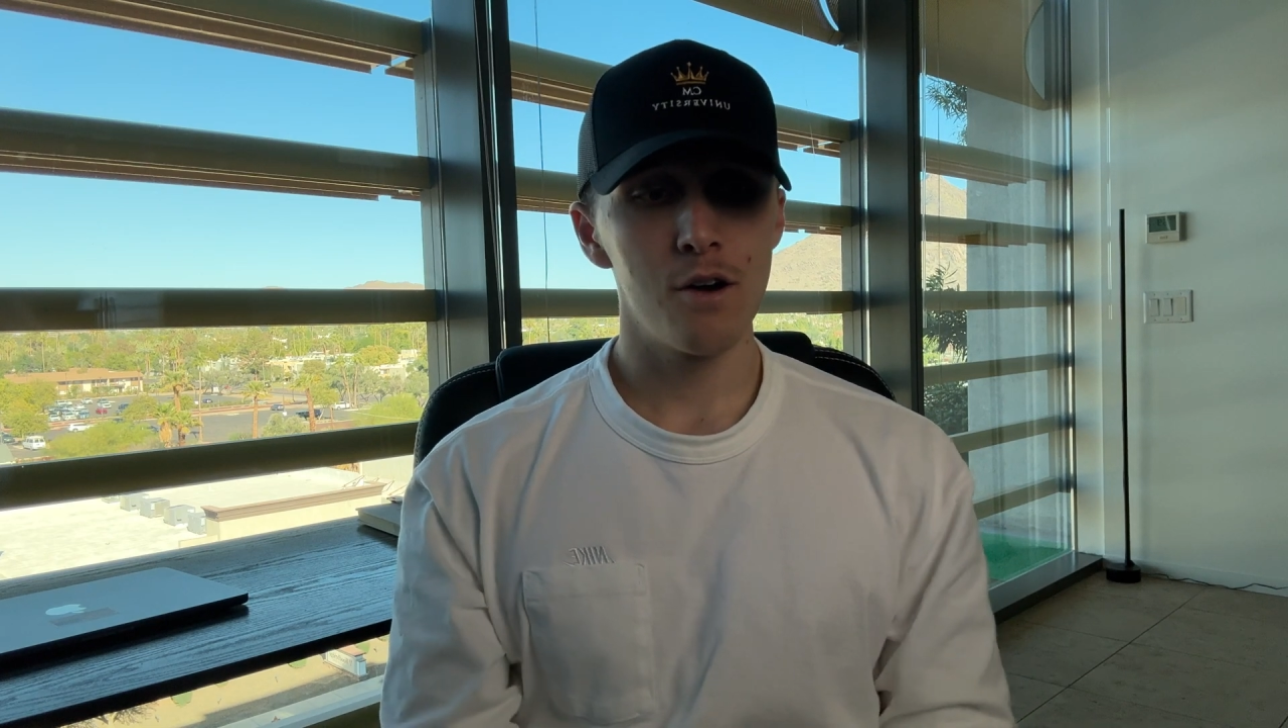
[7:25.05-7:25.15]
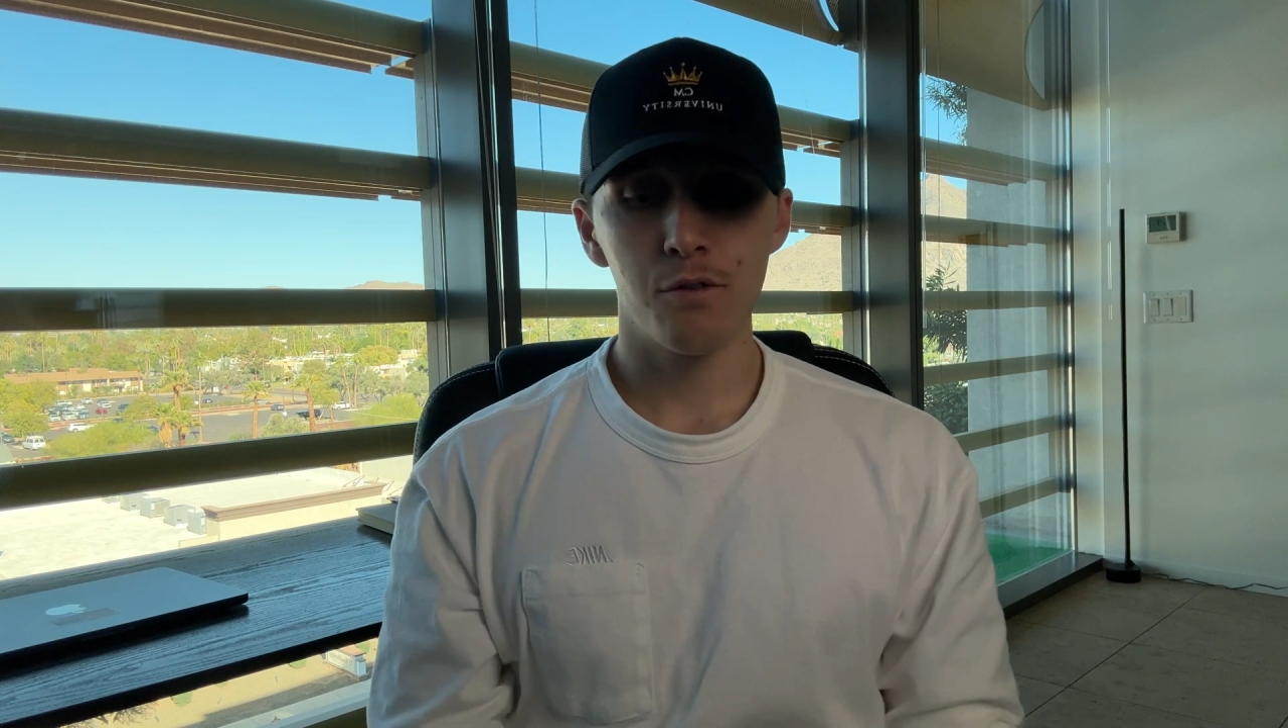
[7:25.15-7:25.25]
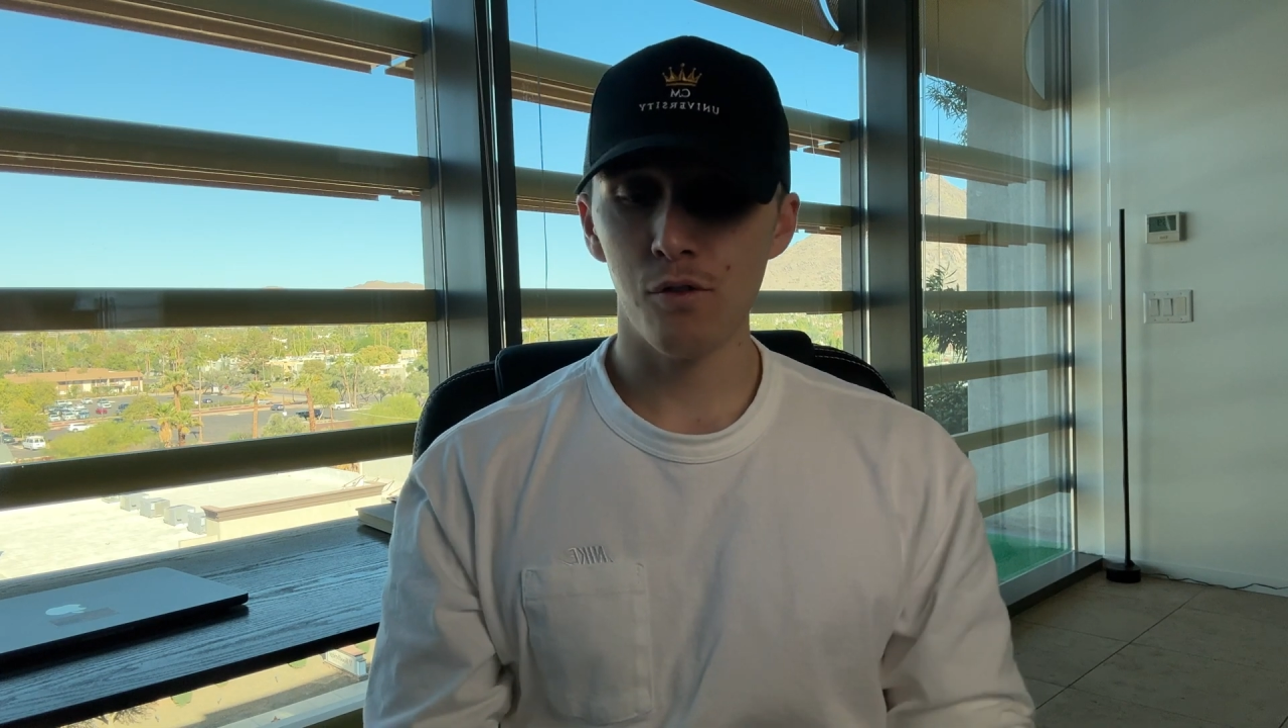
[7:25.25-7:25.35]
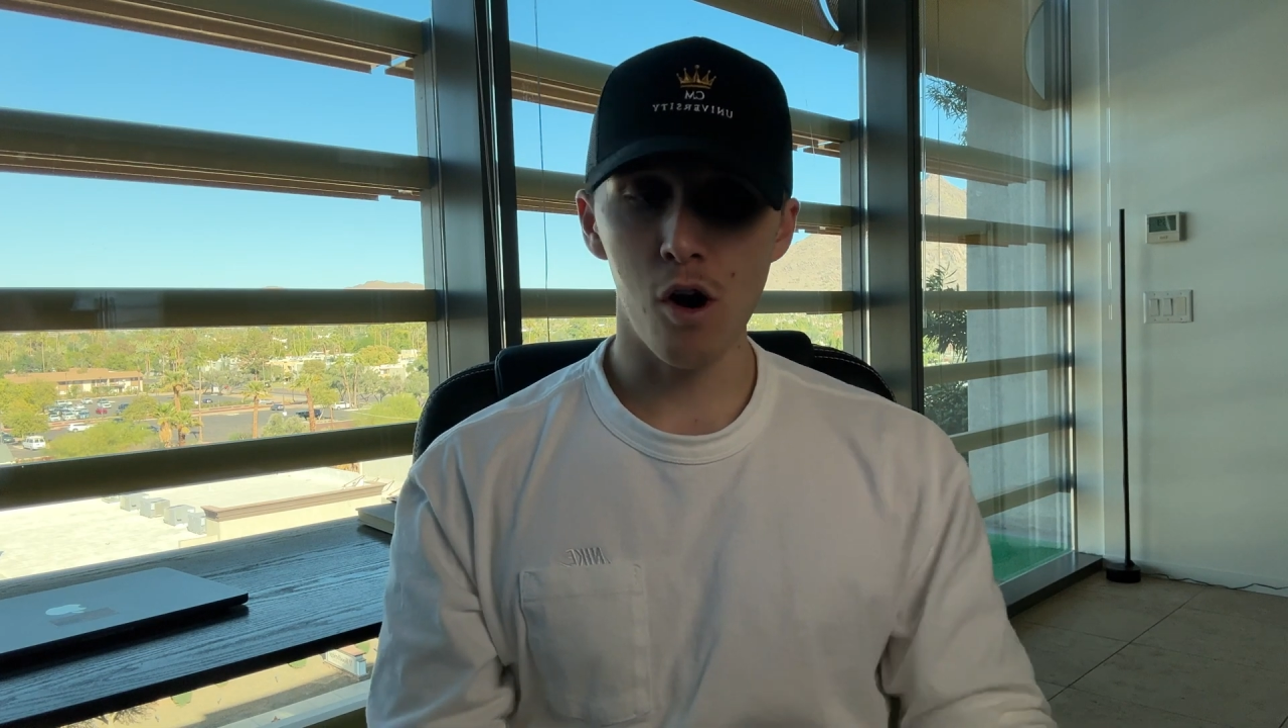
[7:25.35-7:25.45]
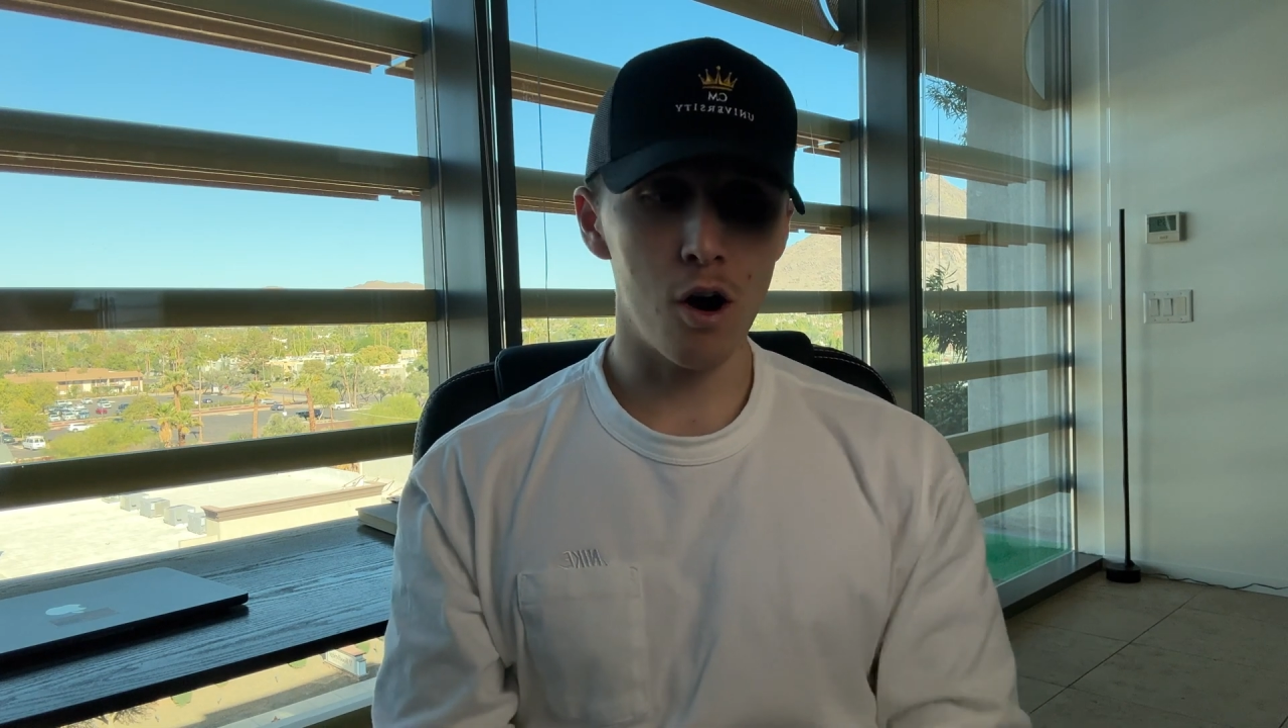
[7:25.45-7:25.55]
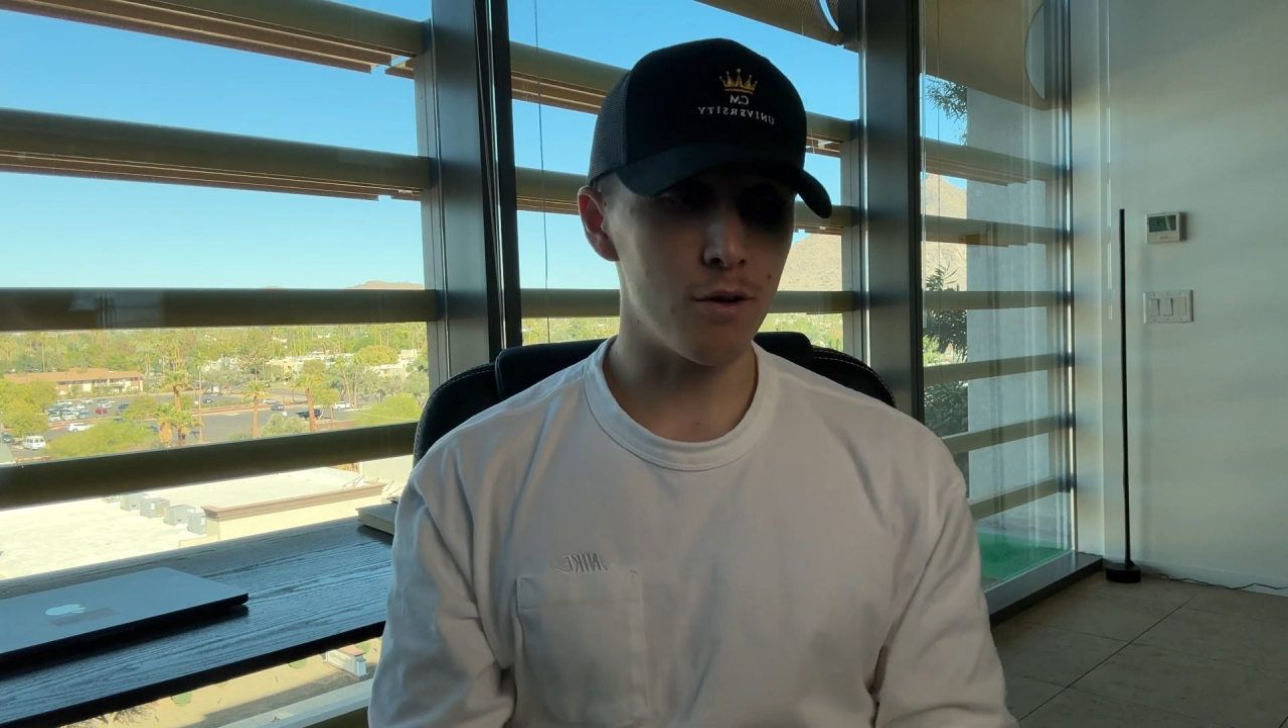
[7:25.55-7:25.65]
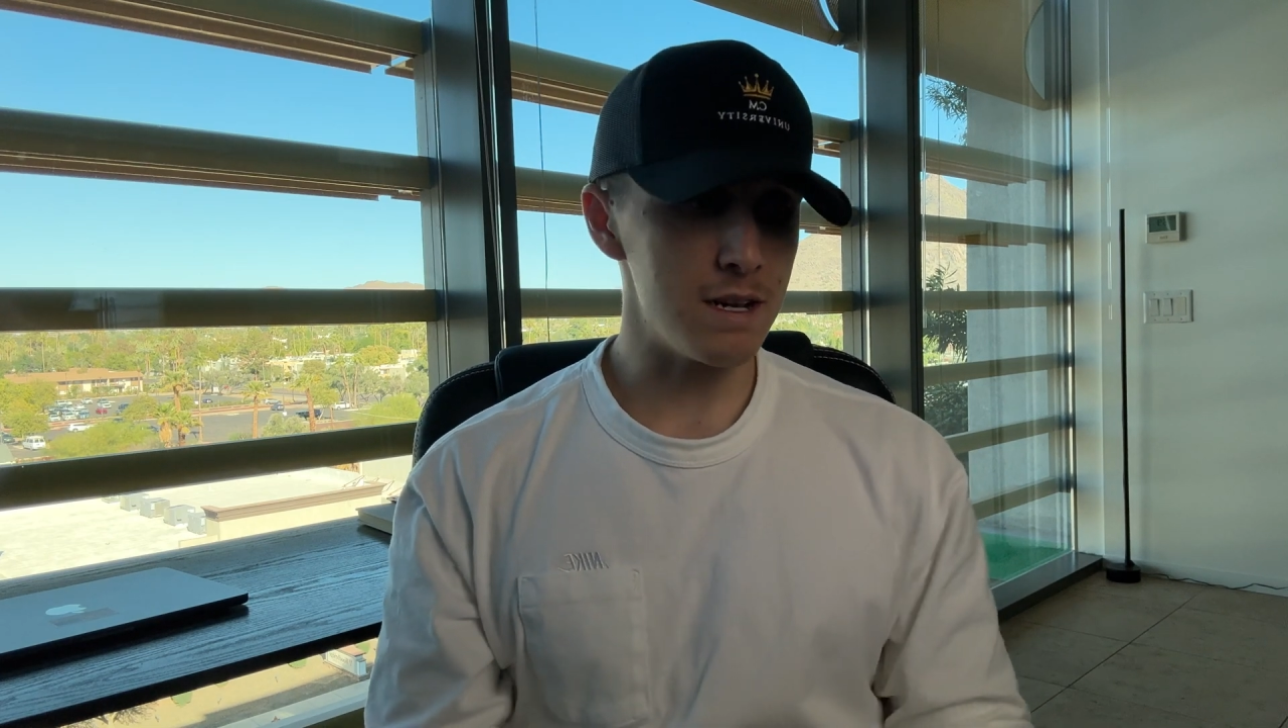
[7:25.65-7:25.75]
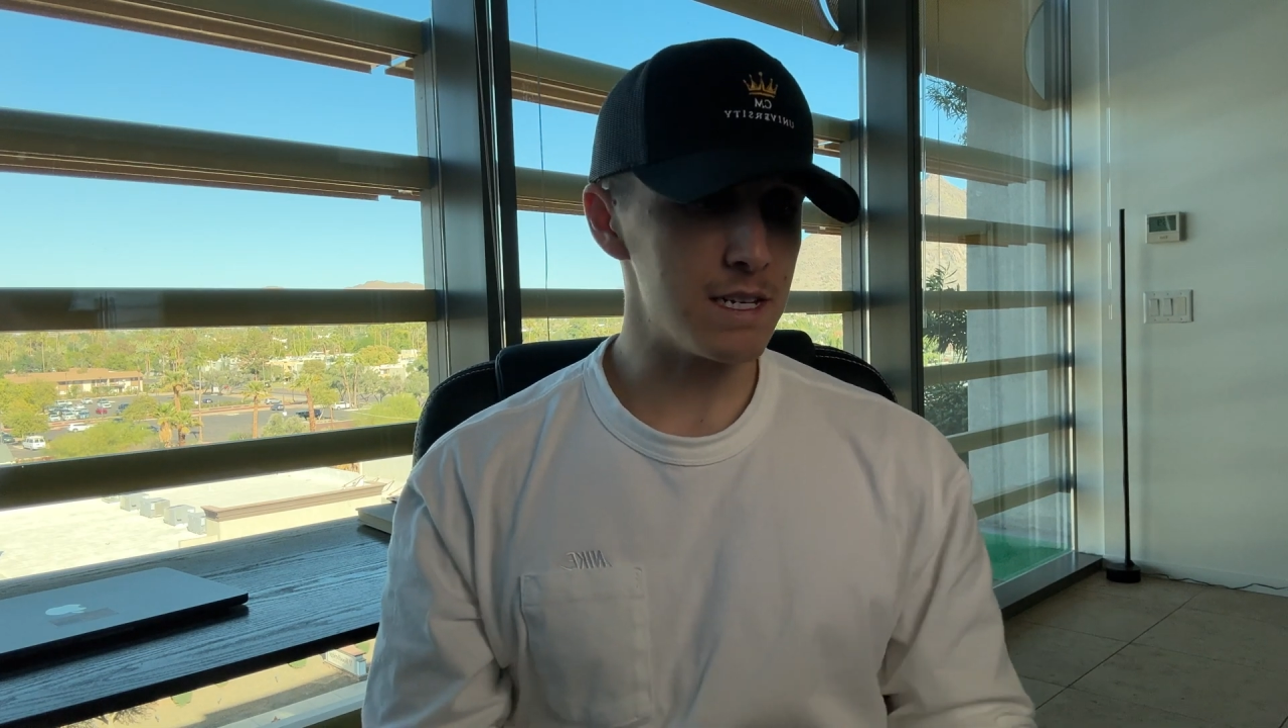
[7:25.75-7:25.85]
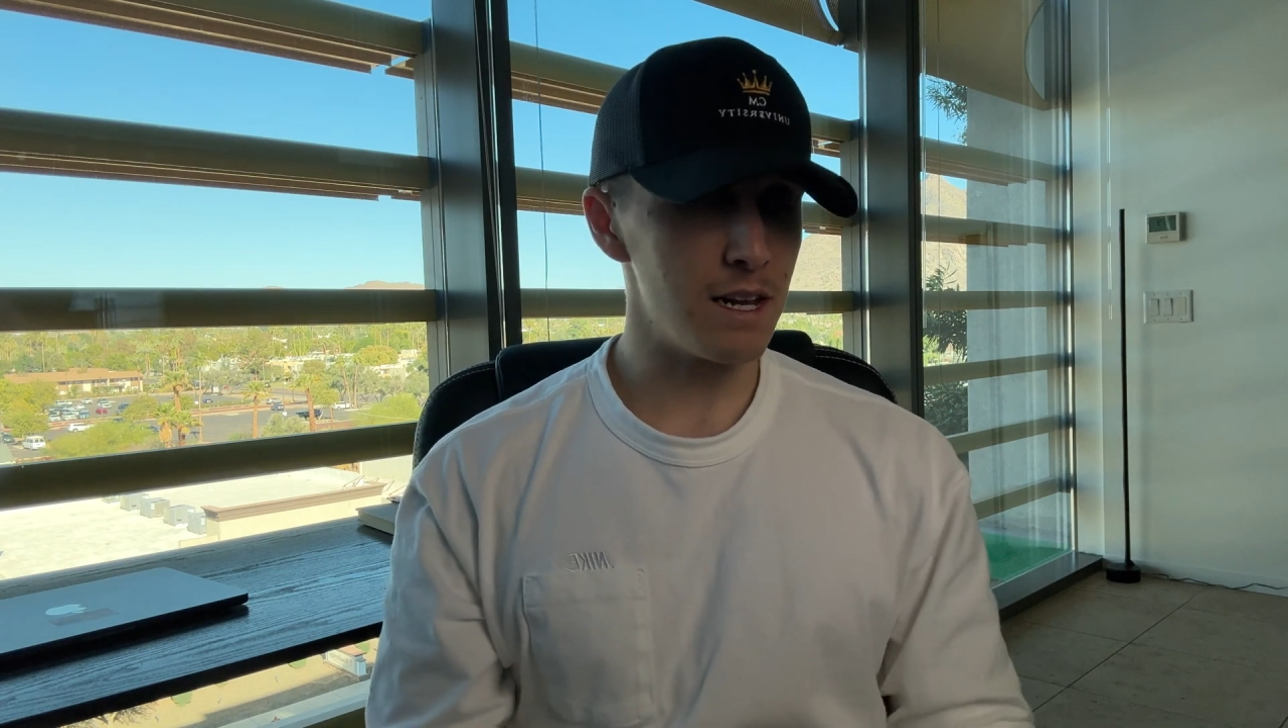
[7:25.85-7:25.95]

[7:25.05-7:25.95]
Ferraris,